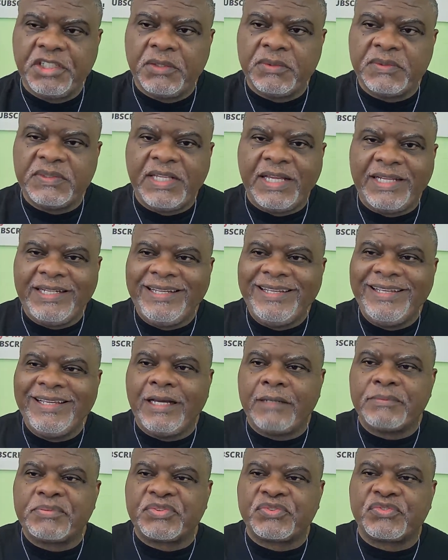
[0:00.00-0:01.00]
showed that he
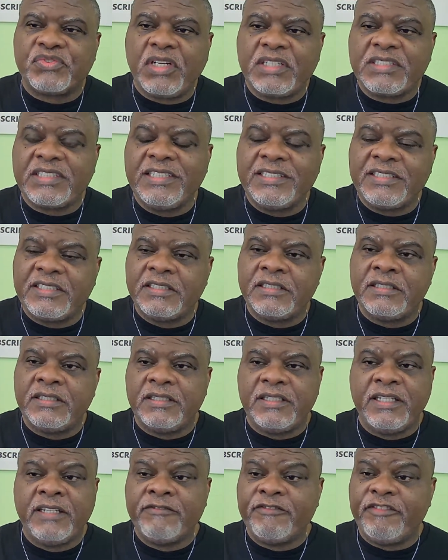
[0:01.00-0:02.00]
obstructed
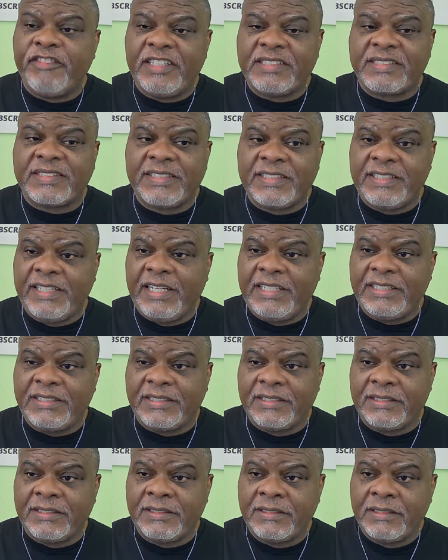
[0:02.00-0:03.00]
the
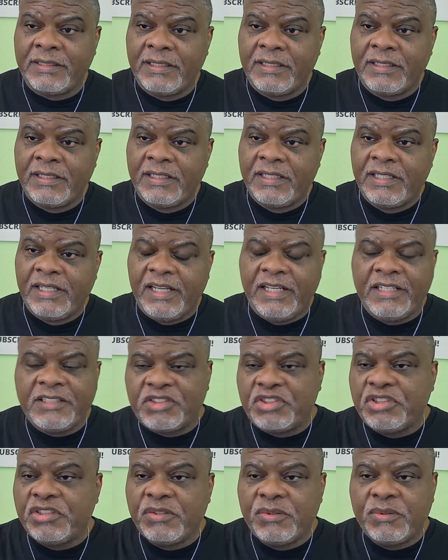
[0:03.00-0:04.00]
investigation
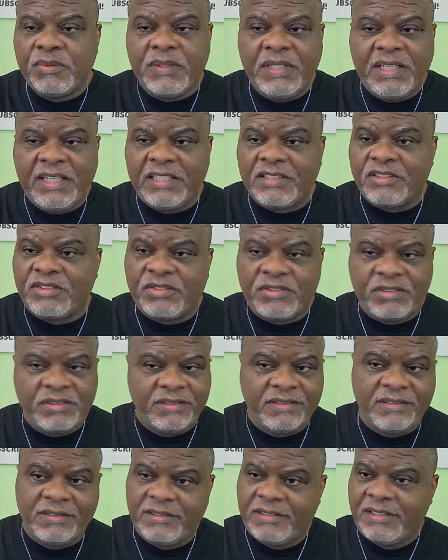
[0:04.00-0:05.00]
into his
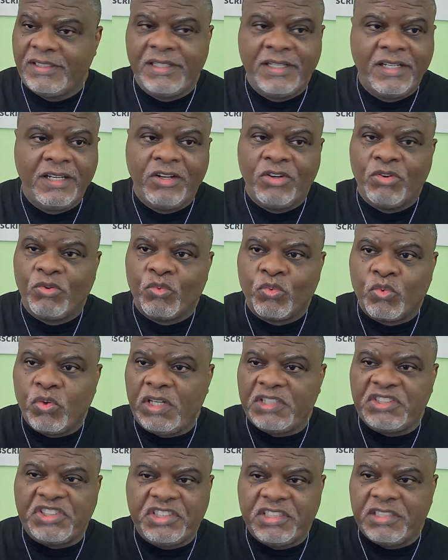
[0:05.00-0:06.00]

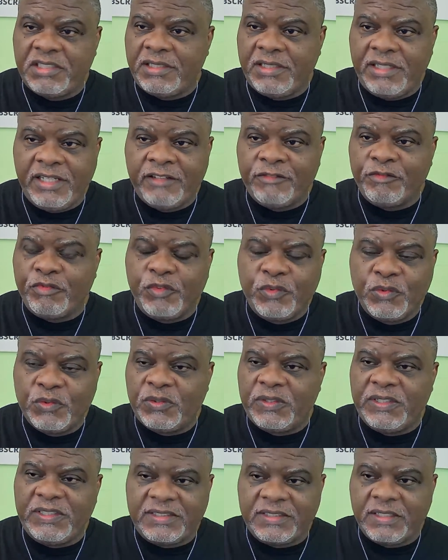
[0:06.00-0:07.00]
Russia
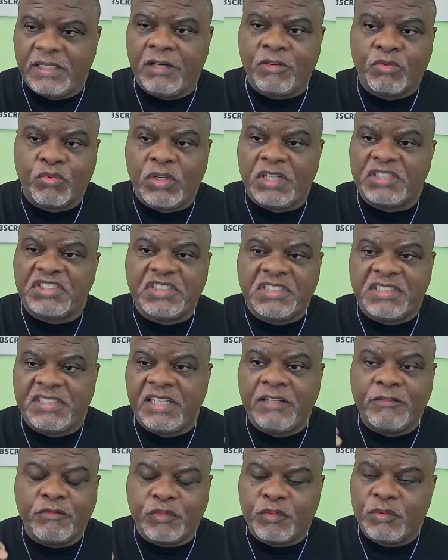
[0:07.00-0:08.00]
influence of uh, Russia's
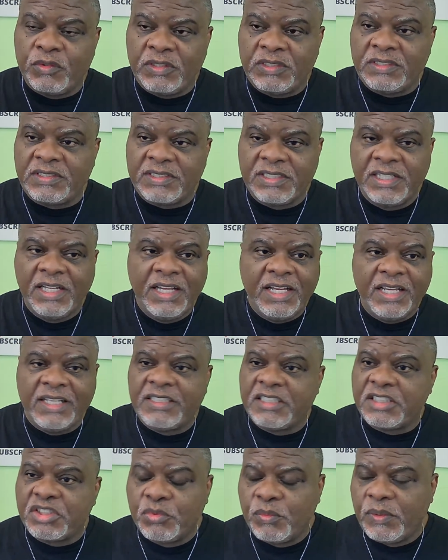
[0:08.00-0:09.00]
influence in
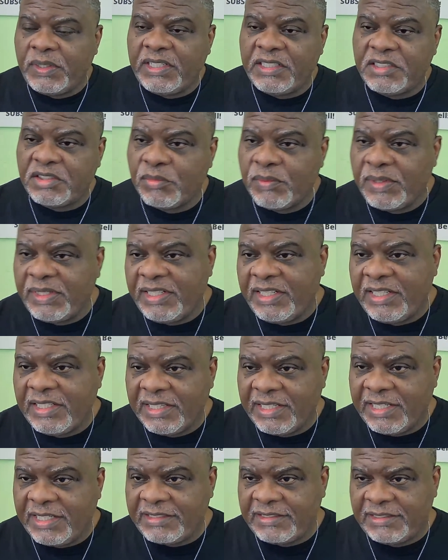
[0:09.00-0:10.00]
the 2020
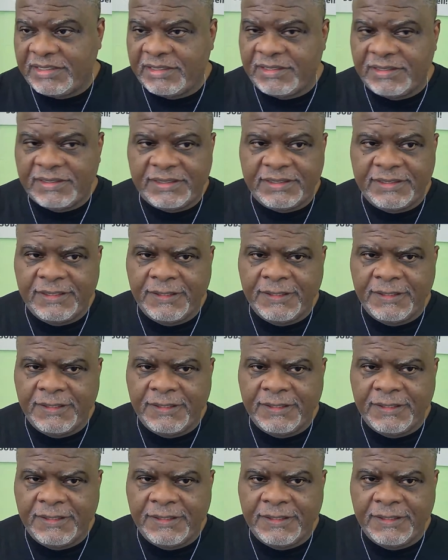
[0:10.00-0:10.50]
elections,